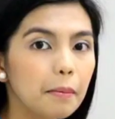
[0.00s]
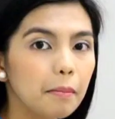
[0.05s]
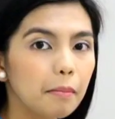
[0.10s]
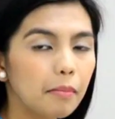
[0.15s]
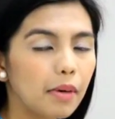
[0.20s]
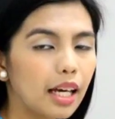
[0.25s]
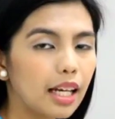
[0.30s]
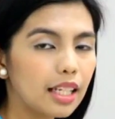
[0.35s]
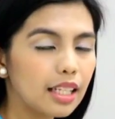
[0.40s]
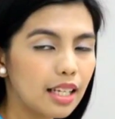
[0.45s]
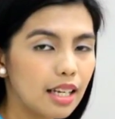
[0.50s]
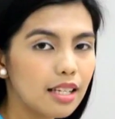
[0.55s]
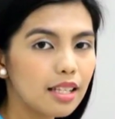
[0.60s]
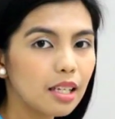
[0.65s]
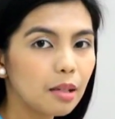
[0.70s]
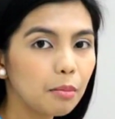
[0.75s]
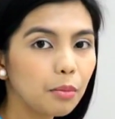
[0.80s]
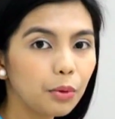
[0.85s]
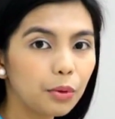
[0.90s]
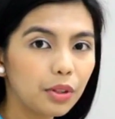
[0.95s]
My
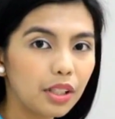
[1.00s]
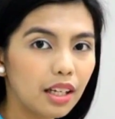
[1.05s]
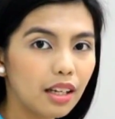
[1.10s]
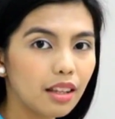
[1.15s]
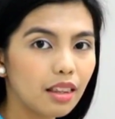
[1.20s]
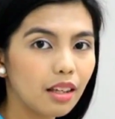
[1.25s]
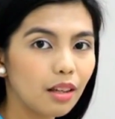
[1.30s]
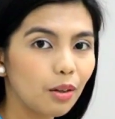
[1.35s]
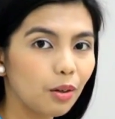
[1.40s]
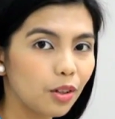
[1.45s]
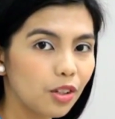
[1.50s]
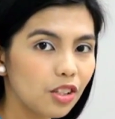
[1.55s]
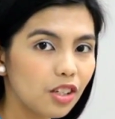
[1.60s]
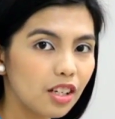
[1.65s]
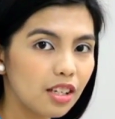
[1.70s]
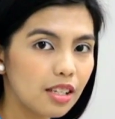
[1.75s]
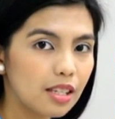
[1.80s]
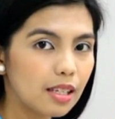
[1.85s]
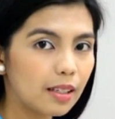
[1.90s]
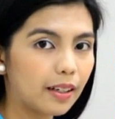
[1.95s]
testimony in the Lord
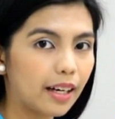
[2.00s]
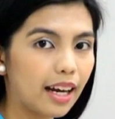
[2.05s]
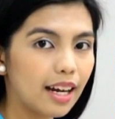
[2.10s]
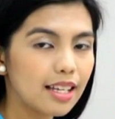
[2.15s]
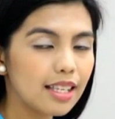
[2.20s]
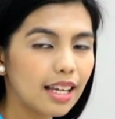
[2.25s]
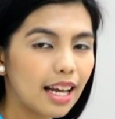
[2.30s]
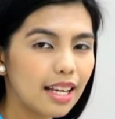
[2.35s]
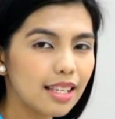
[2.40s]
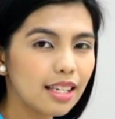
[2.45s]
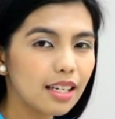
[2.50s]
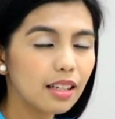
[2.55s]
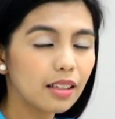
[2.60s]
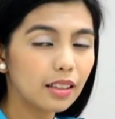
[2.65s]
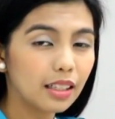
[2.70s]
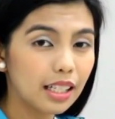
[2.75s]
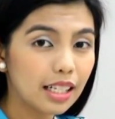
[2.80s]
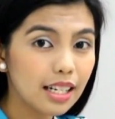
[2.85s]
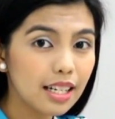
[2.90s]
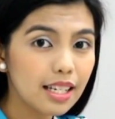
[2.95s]
Jesus Christ has
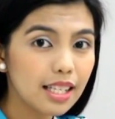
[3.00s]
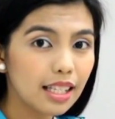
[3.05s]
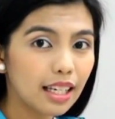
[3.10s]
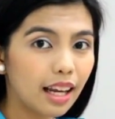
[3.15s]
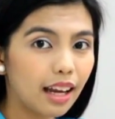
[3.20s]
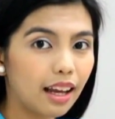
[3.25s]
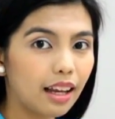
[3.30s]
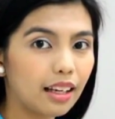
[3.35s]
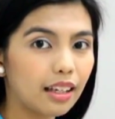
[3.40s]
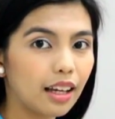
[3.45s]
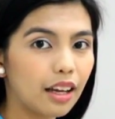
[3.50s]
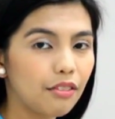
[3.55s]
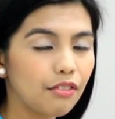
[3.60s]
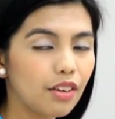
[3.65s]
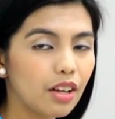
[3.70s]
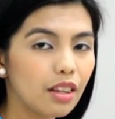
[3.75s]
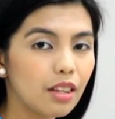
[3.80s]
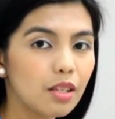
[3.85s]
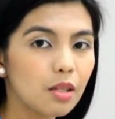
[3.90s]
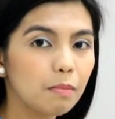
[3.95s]
increased and I
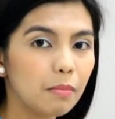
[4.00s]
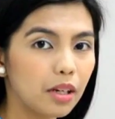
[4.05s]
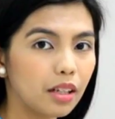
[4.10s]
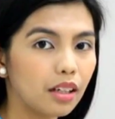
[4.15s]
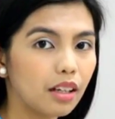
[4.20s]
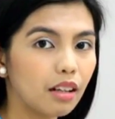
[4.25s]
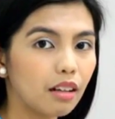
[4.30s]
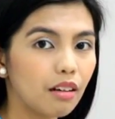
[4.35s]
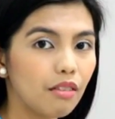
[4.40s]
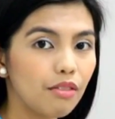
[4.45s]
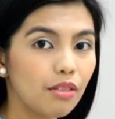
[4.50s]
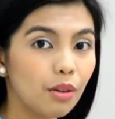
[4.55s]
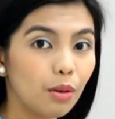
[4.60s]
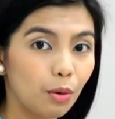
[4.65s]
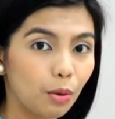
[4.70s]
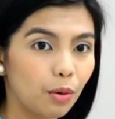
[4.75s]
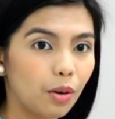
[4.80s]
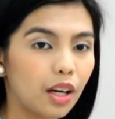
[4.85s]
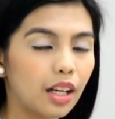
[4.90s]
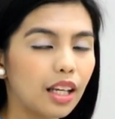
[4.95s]
feel the Spirit of
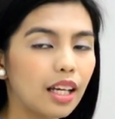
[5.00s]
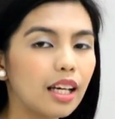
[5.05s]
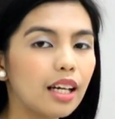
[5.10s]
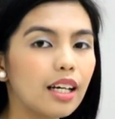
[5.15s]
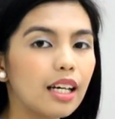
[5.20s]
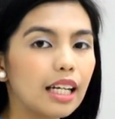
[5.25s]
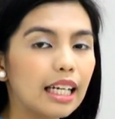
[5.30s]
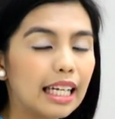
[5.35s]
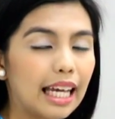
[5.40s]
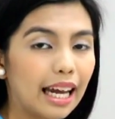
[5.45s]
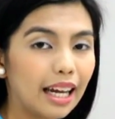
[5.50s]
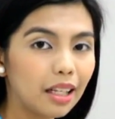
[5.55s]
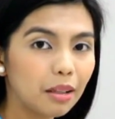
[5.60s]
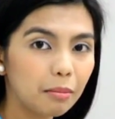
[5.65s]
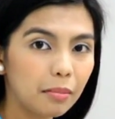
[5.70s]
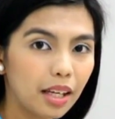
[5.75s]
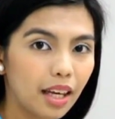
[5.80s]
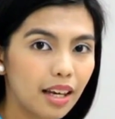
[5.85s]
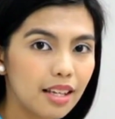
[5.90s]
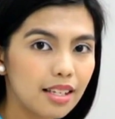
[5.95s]
the Lord
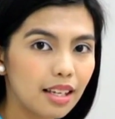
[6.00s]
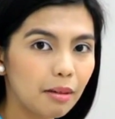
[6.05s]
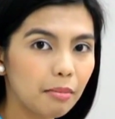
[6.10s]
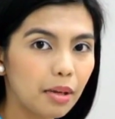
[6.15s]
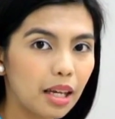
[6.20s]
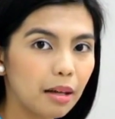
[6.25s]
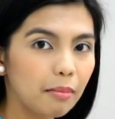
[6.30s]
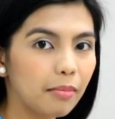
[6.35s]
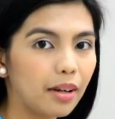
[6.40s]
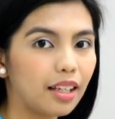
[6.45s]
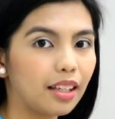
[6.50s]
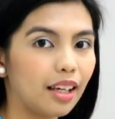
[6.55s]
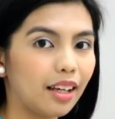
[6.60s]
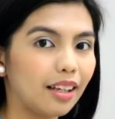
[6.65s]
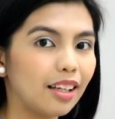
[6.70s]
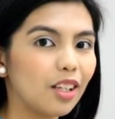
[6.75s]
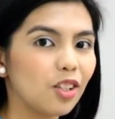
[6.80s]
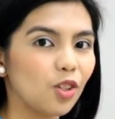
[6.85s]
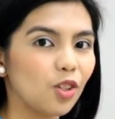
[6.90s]
guide me as I make my daily